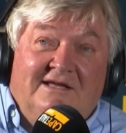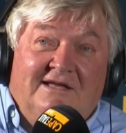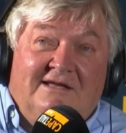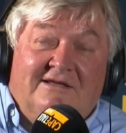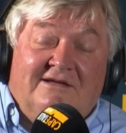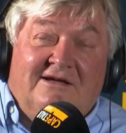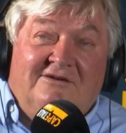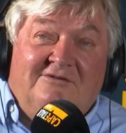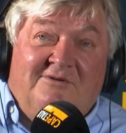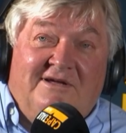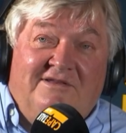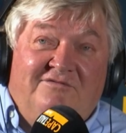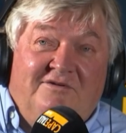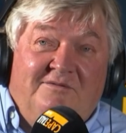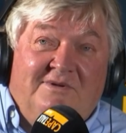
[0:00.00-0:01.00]
And they're going to
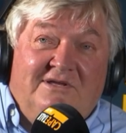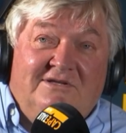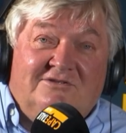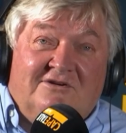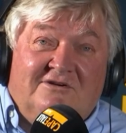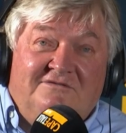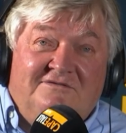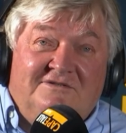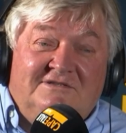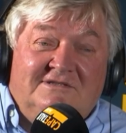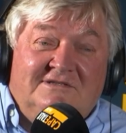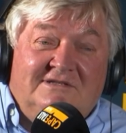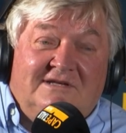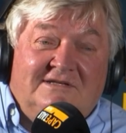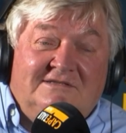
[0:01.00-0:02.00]
wait for him in his office.
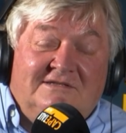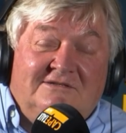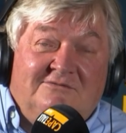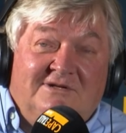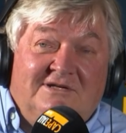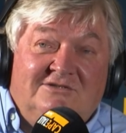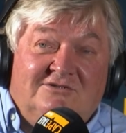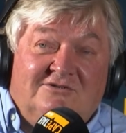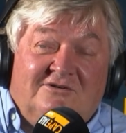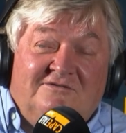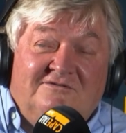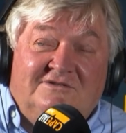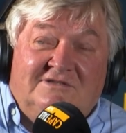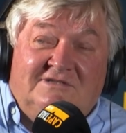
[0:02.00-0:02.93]
And I said, where's your office?